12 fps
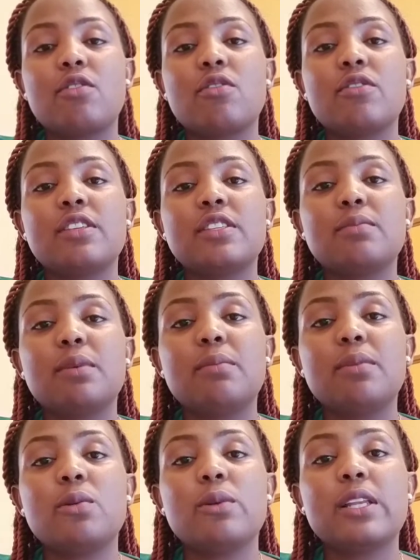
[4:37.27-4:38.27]
this
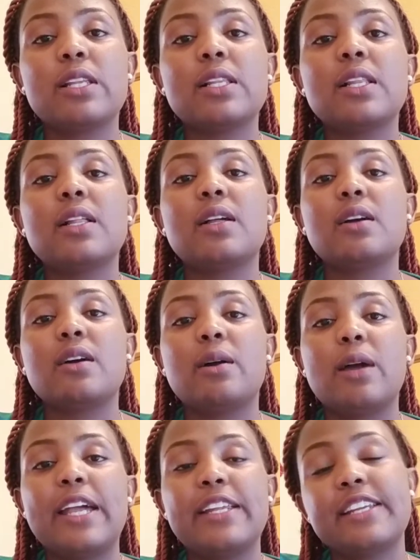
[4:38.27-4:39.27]
baby will
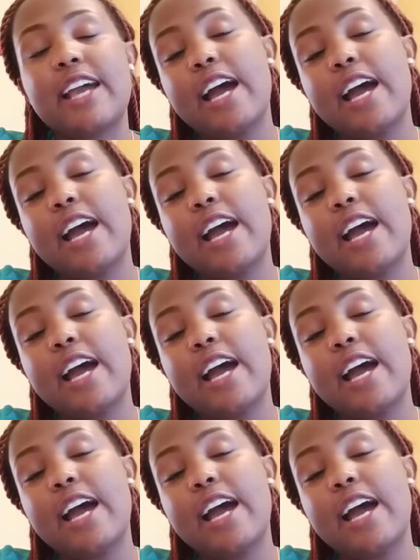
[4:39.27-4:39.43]
end